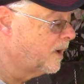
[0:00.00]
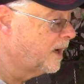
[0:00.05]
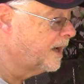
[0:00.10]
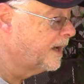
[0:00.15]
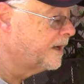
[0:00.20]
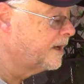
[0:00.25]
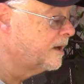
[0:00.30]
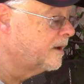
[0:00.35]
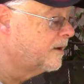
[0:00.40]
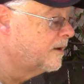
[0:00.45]

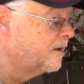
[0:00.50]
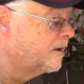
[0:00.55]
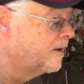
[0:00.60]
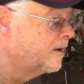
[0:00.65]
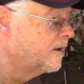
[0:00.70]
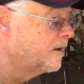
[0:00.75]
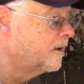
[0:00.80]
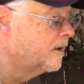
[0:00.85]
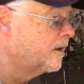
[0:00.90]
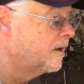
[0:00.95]
away
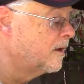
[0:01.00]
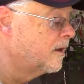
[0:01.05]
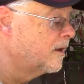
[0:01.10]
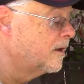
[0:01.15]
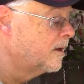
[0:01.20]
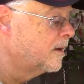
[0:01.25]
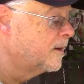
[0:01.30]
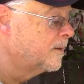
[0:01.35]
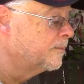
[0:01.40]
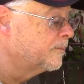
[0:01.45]

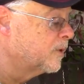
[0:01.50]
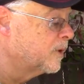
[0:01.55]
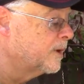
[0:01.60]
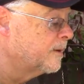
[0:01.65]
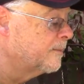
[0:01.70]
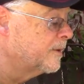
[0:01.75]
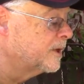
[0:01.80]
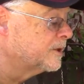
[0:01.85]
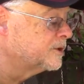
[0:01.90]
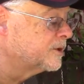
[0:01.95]

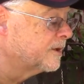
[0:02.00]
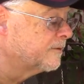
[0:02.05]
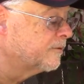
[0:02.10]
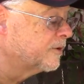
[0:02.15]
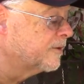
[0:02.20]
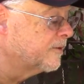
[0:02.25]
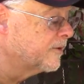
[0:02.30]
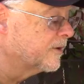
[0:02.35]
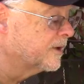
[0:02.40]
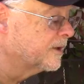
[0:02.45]
pretty much
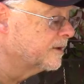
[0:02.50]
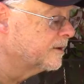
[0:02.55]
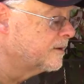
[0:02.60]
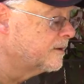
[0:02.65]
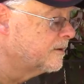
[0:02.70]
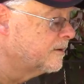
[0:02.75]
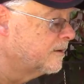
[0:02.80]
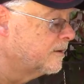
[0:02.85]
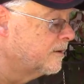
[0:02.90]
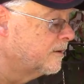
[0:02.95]
everything,